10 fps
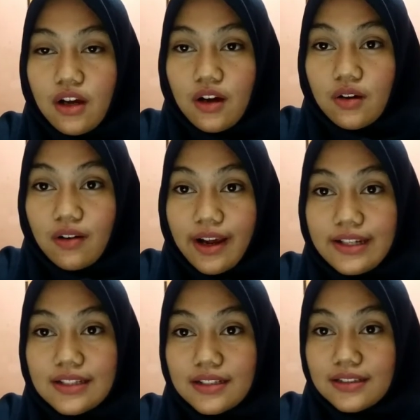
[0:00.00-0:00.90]

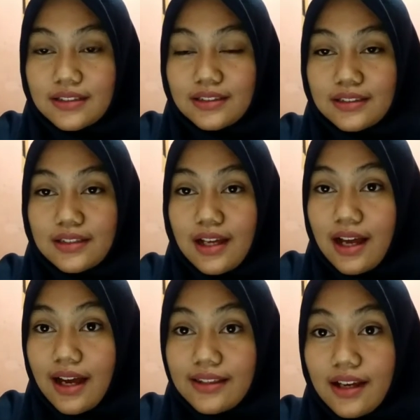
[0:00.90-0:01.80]
Alright,
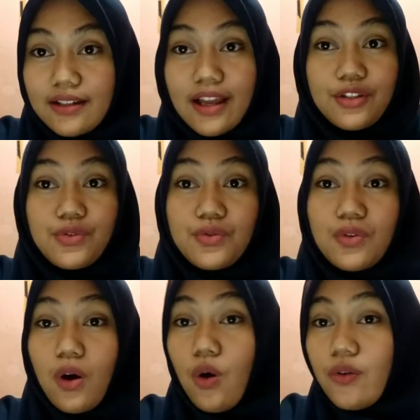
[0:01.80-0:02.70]
I thought that you
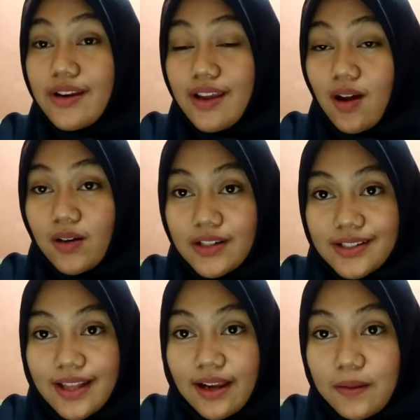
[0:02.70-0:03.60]
already
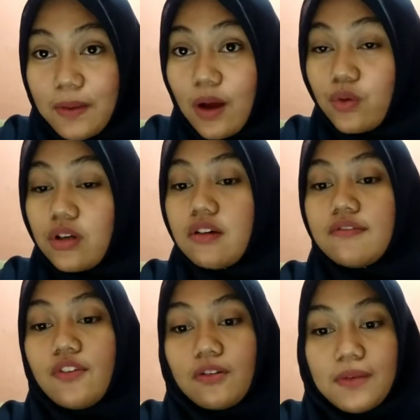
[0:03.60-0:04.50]
understand about
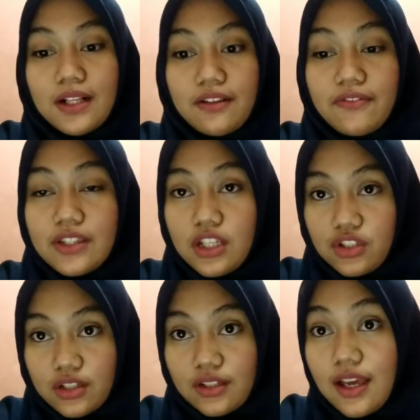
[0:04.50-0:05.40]
formal
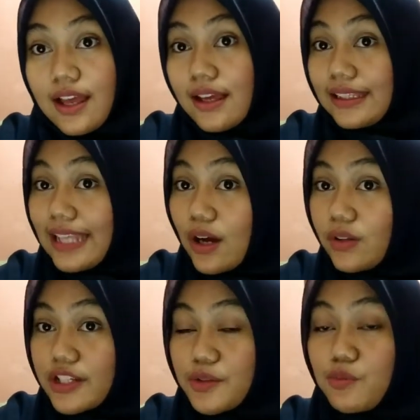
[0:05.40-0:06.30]
invitation. Now
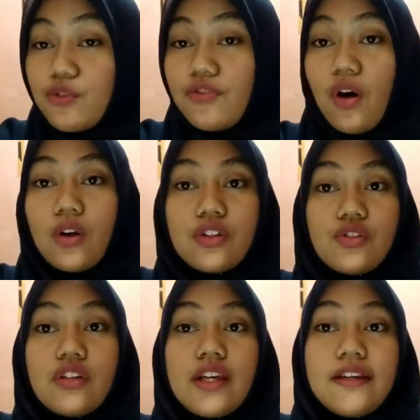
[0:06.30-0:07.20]
let's move on to
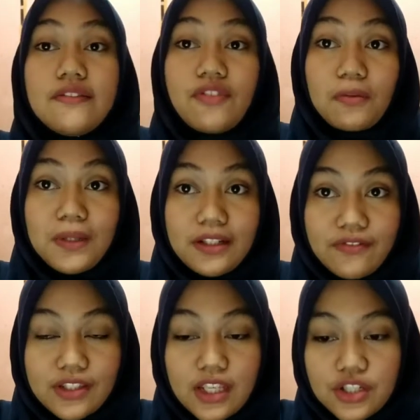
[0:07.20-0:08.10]
the informal
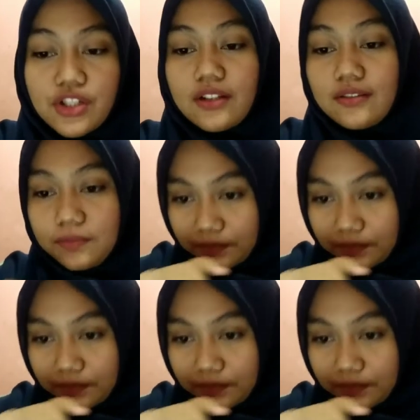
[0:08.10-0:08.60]
invitation.